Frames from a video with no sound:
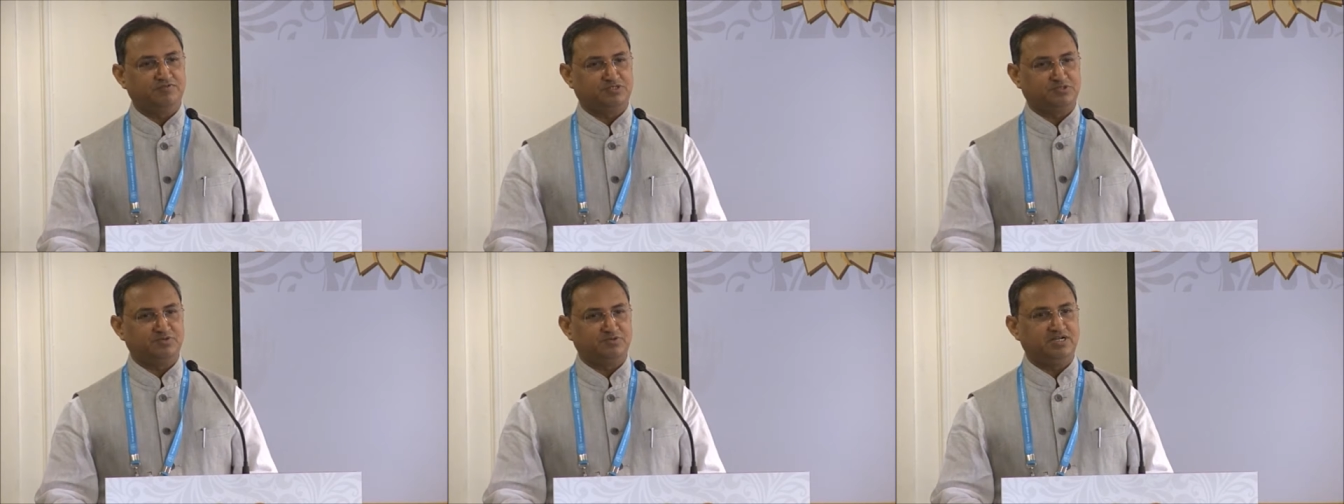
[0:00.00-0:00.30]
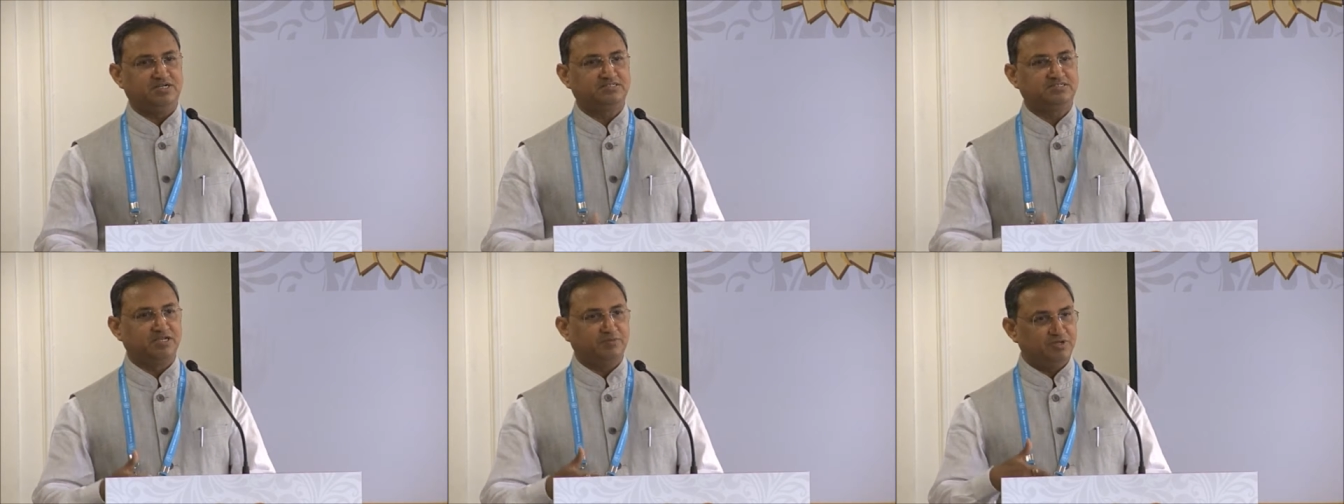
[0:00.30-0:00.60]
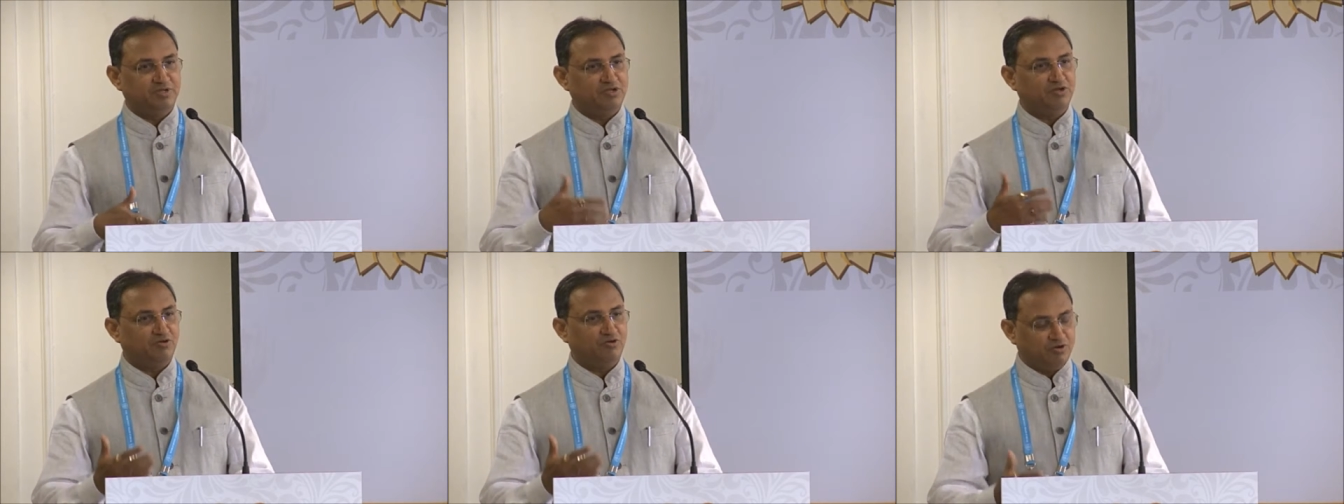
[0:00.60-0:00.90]
students
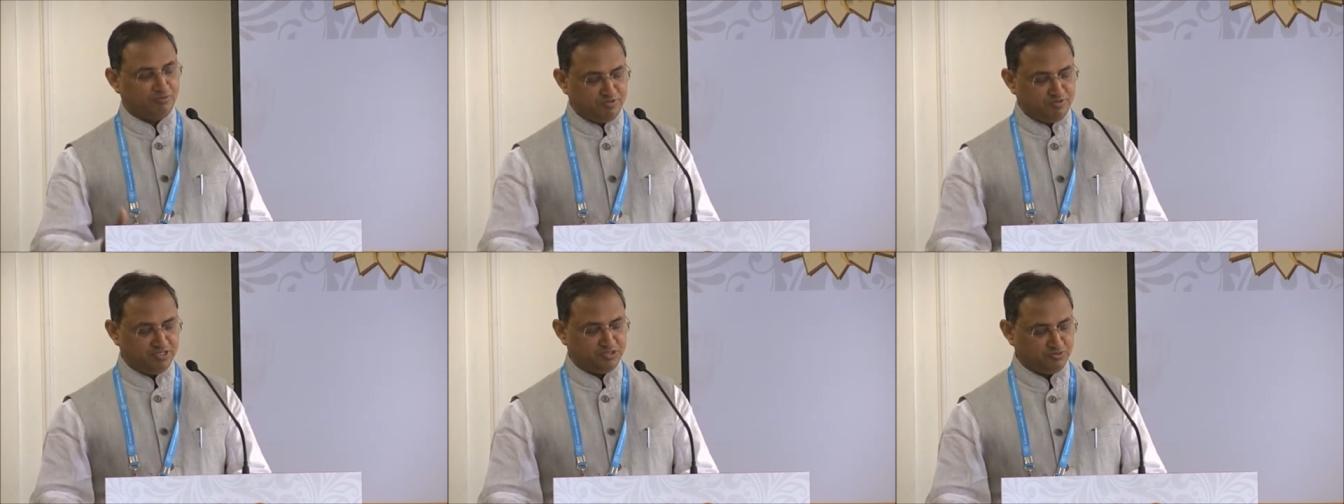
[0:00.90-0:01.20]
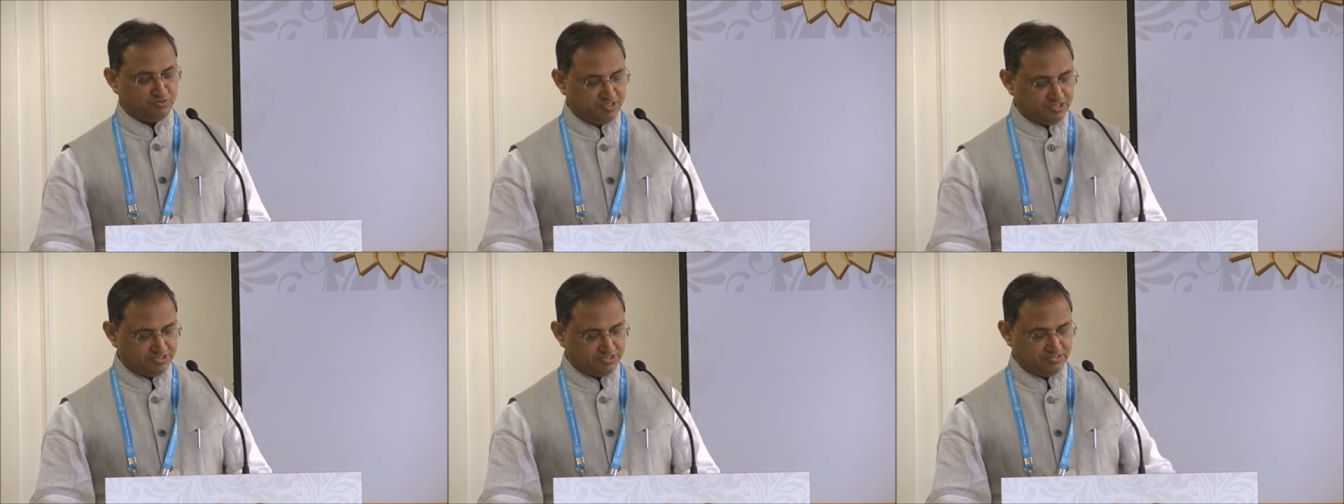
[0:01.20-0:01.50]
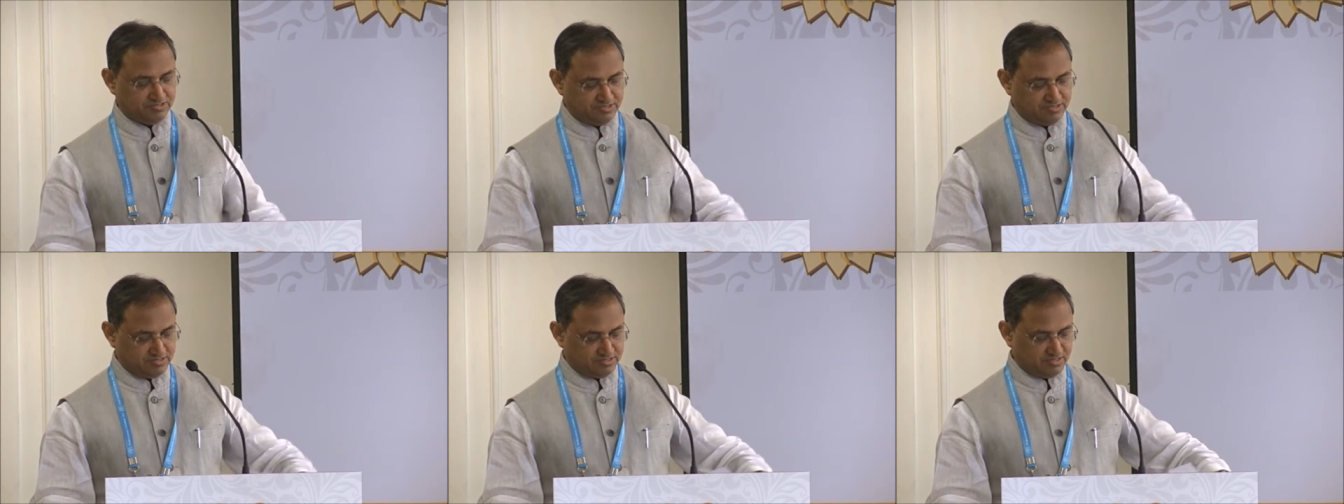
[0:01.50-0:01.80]
coming out of the
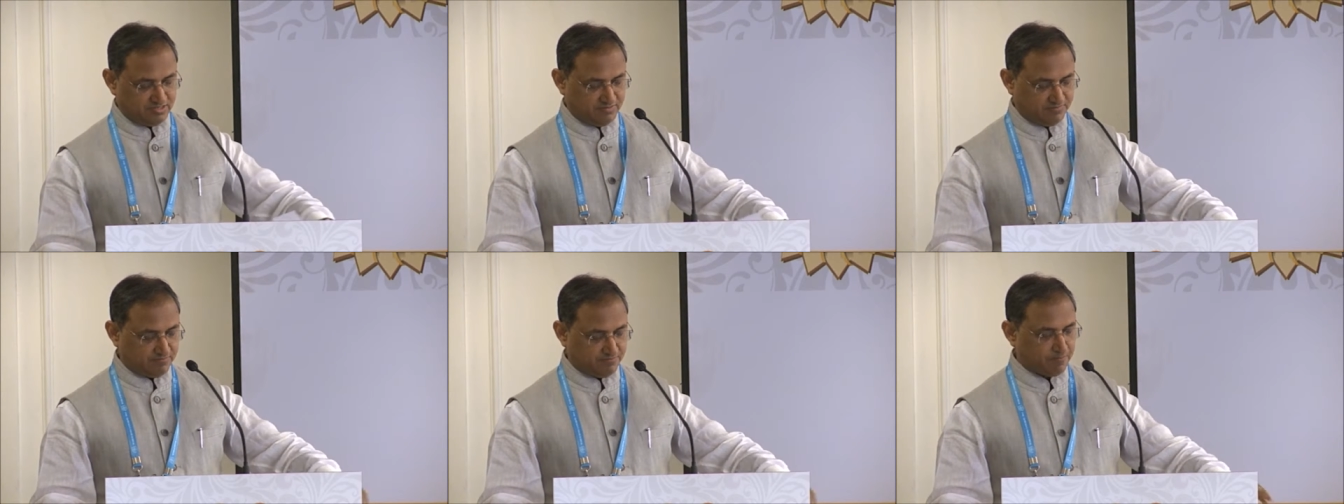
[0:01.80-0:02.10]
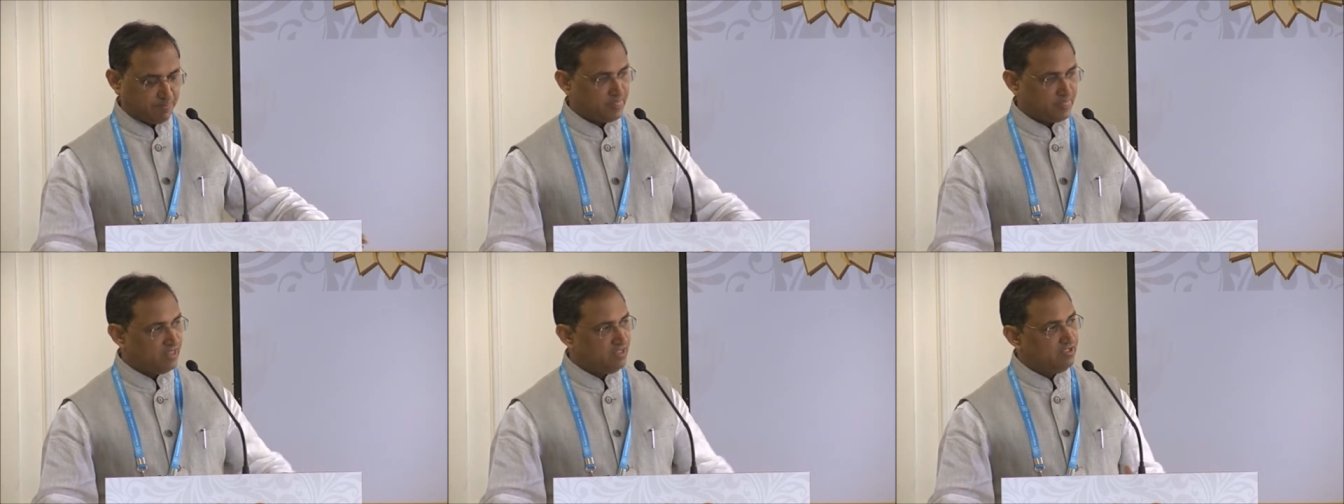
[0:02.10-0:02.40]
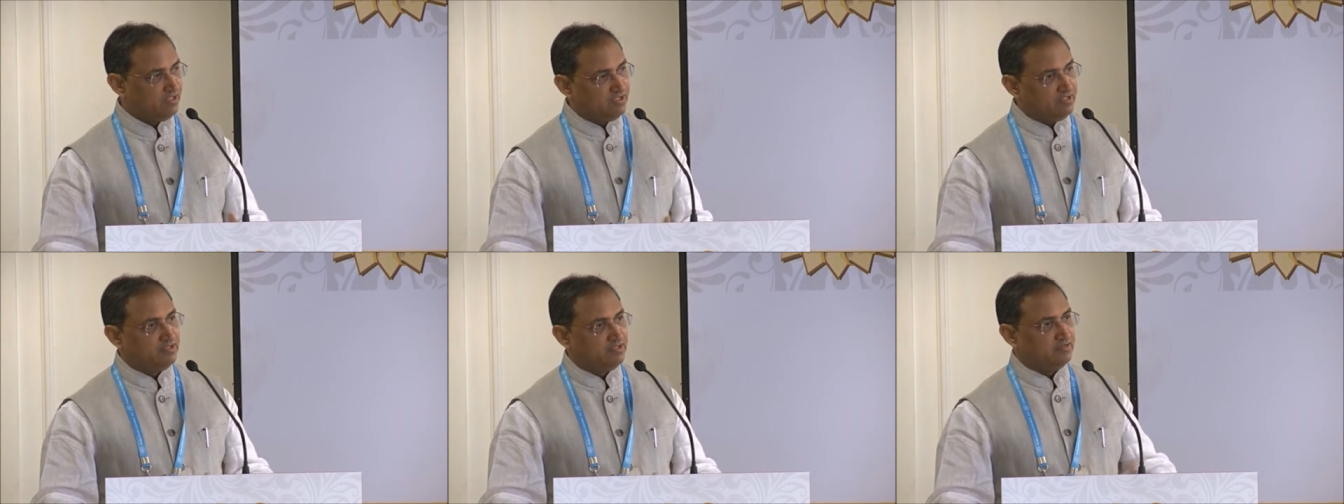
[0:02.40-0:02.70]
education system.
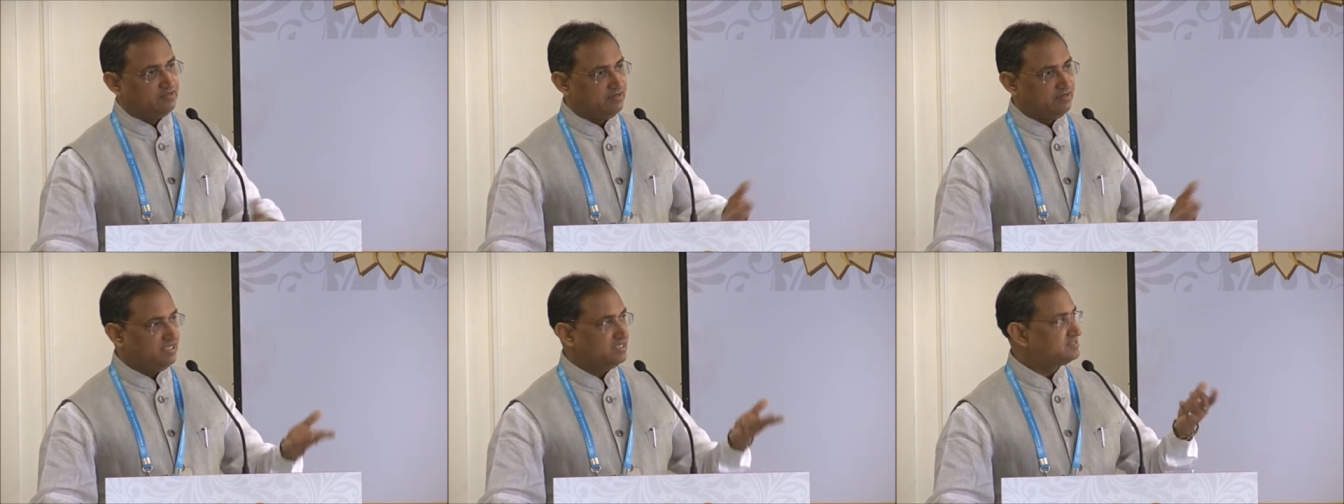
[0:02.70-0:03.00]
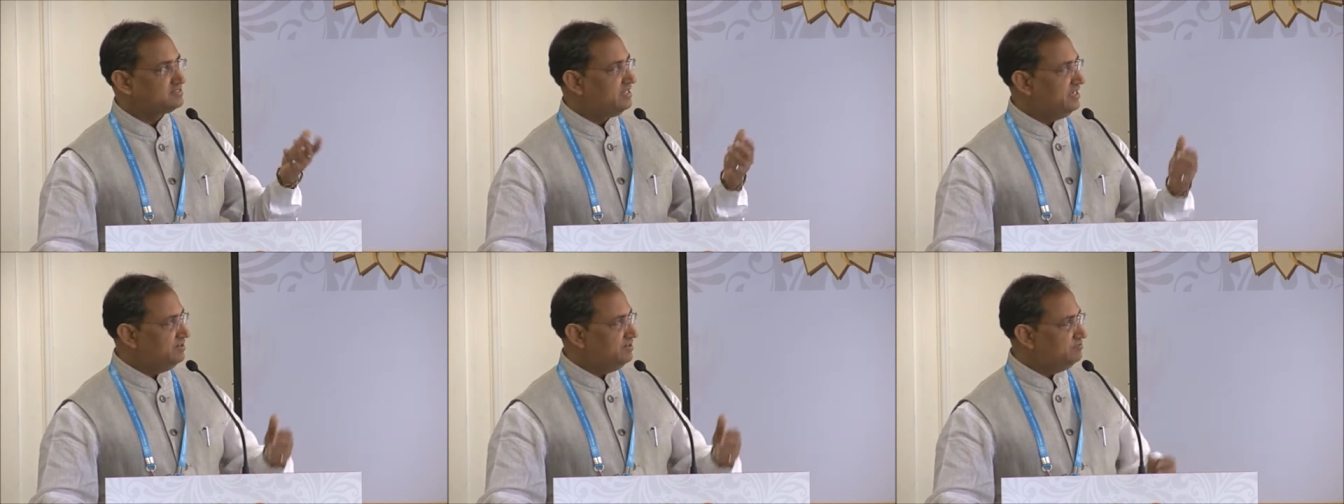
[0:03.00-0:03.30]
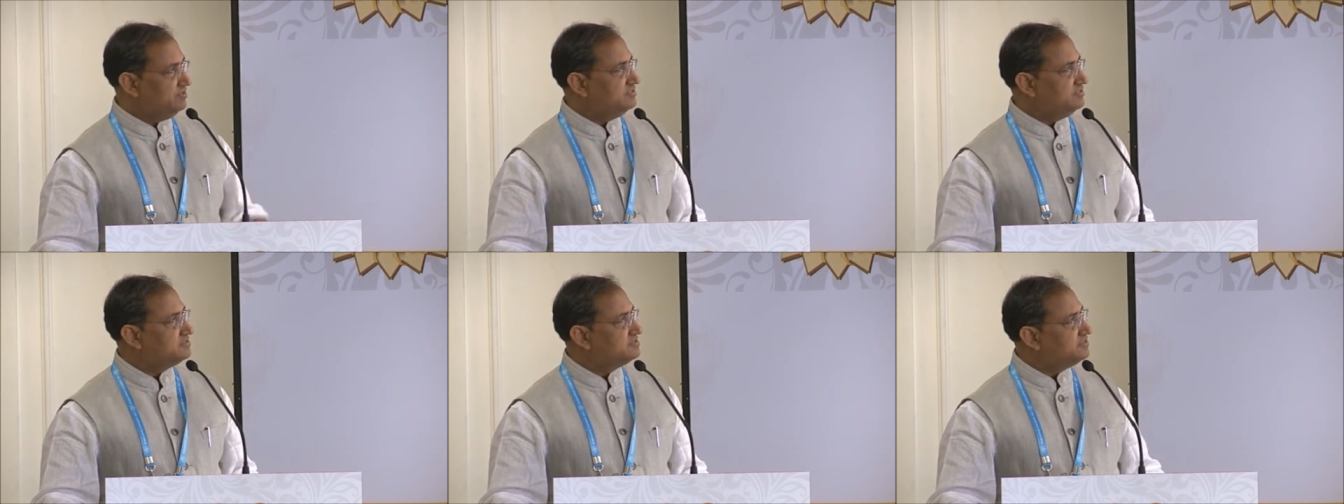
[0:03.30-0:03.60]
The next slide,
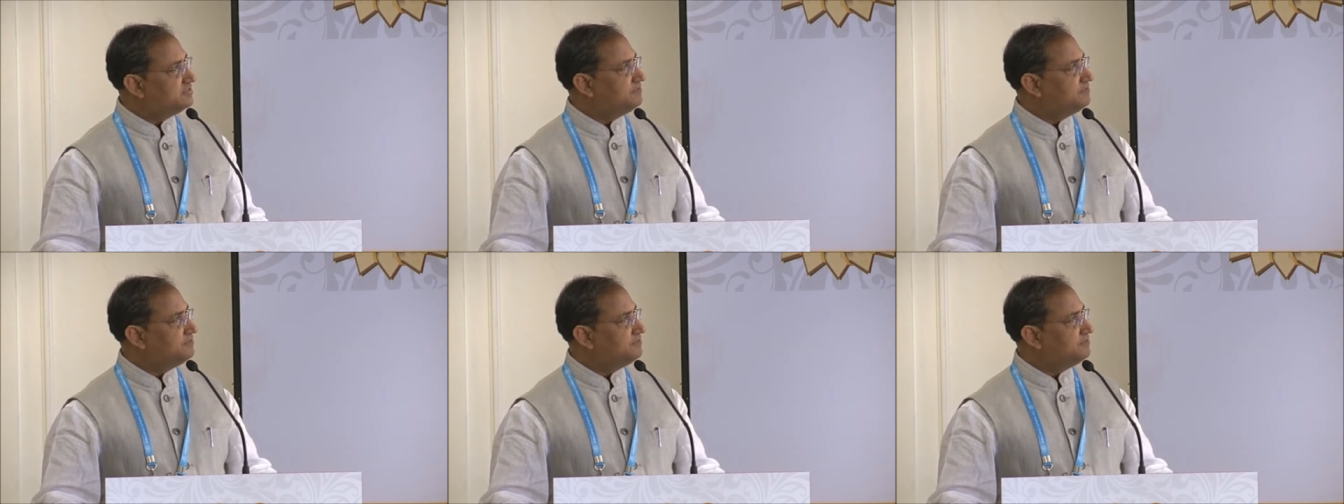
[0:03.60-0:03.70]
please.